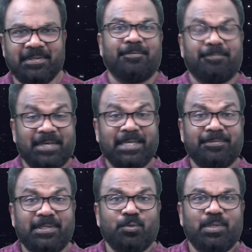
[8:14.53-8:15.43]

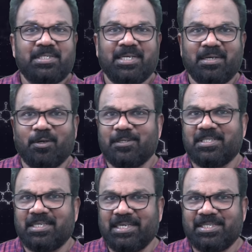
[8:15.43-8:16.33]
5 units are
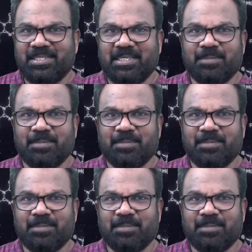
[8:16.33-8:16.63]
concentration